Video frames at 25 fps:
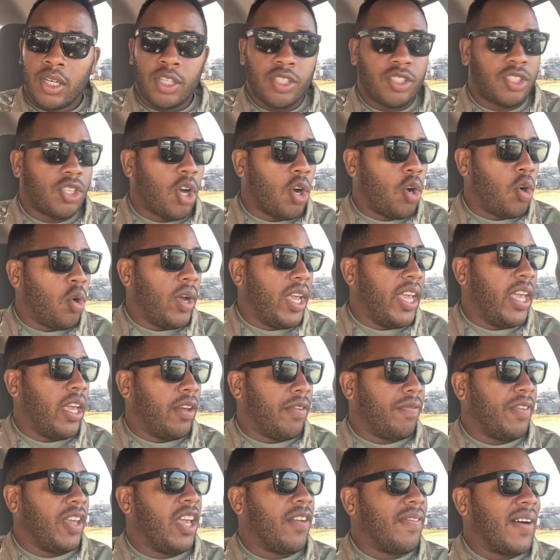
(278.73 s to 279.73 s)
So
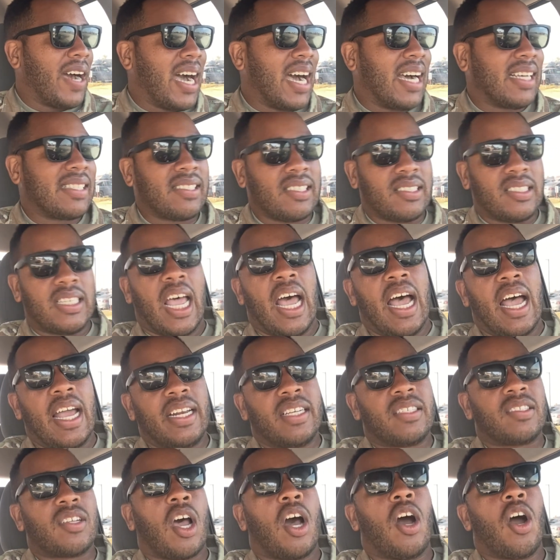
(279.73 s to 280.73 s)
if, if Hasatan
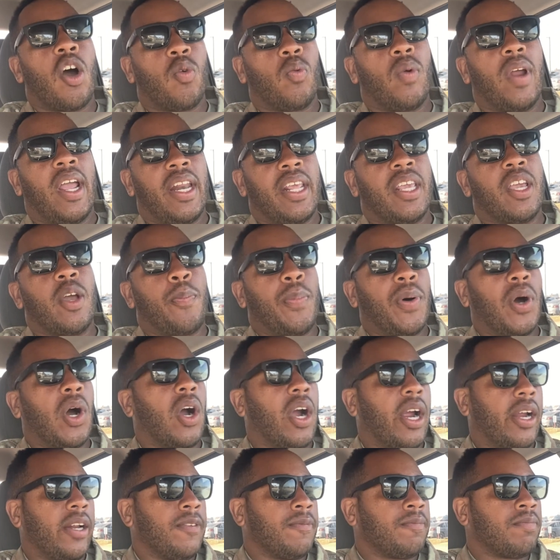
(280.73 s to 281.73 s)
is already a
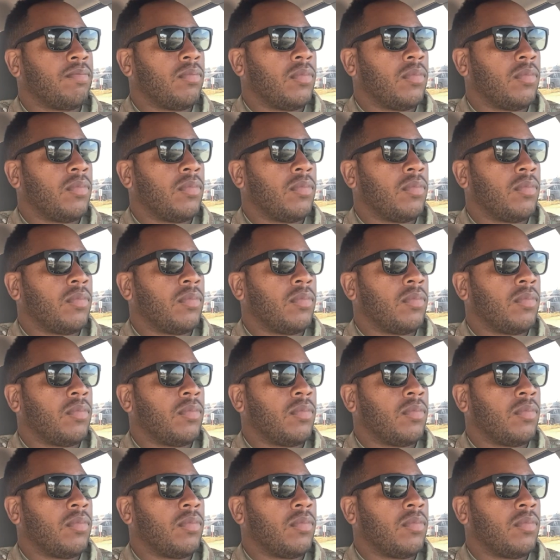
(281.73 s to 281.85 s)
part